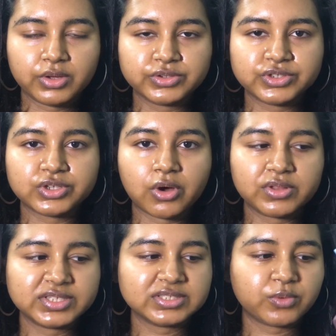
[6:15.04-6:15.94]
So
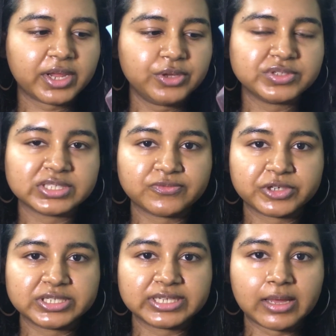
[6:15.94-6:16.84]
this is what I use as a
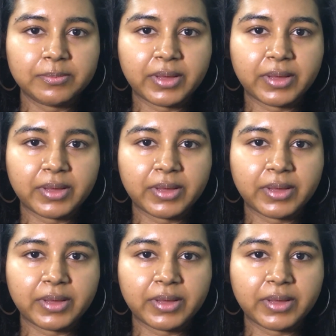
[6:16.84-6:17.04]
first step.